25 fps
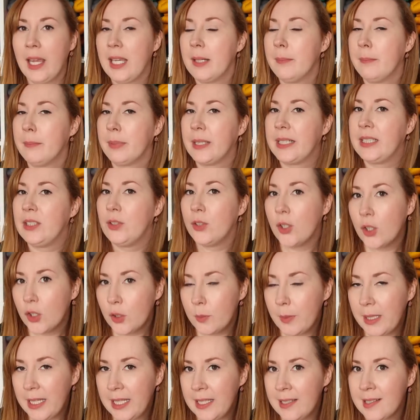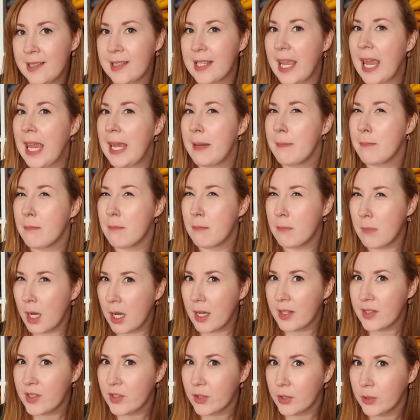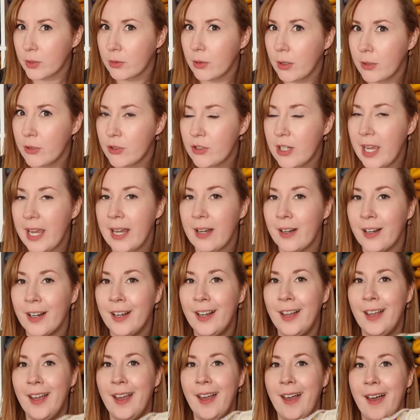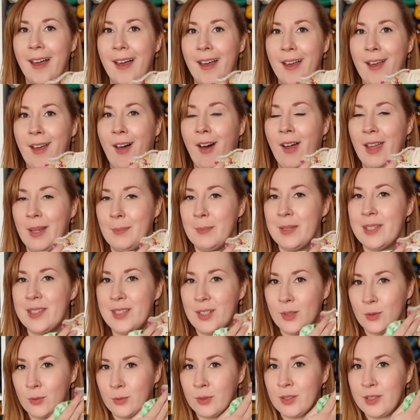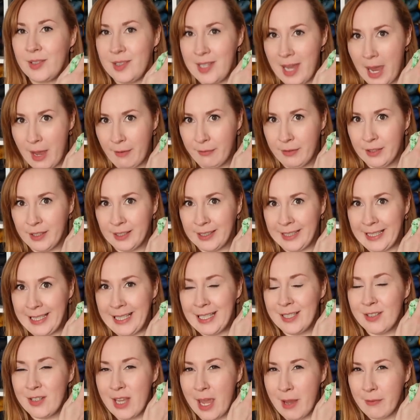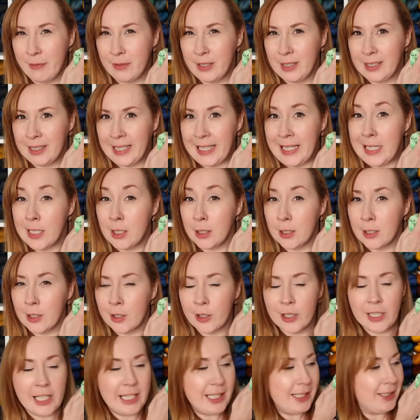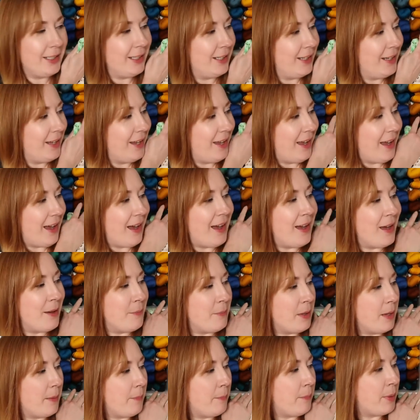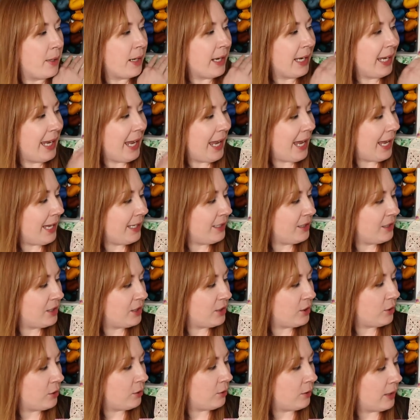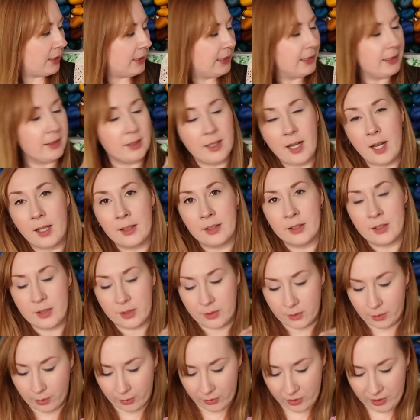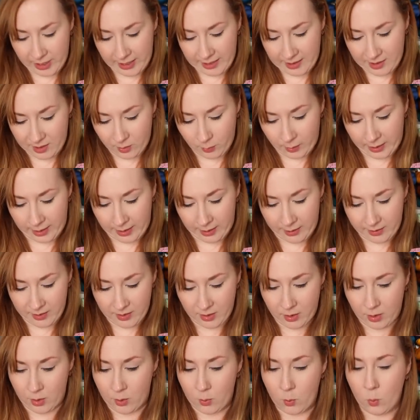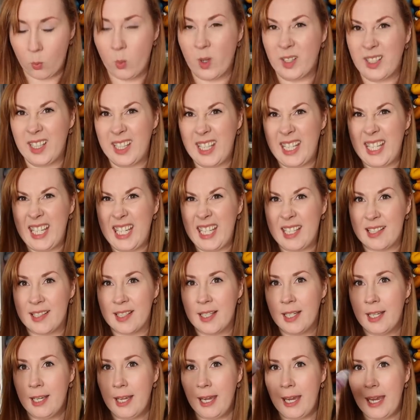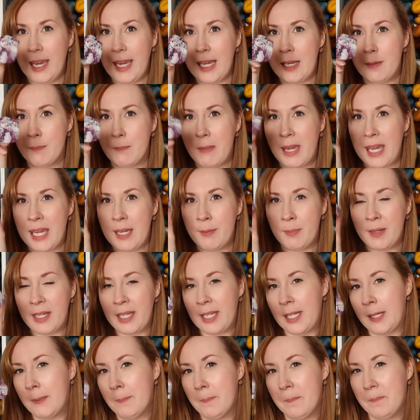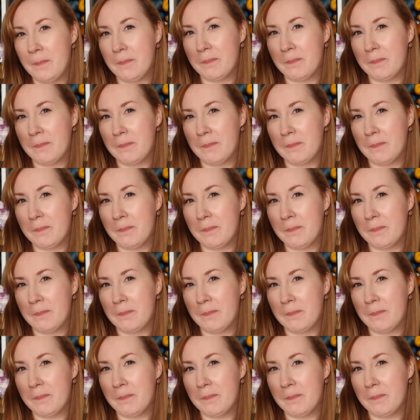am by no means a master crocheter. I'm still definitely, definitely learning. But I can do a little coloured crocheted square, so one of these in maybe